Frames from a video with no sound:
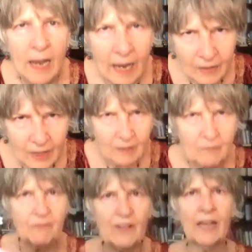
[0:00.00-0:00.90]
and then
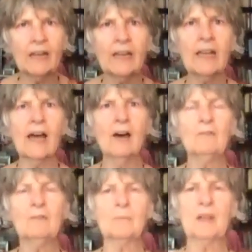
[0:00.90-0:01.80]
fanning
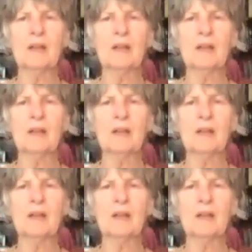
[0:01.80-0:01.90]
out from there.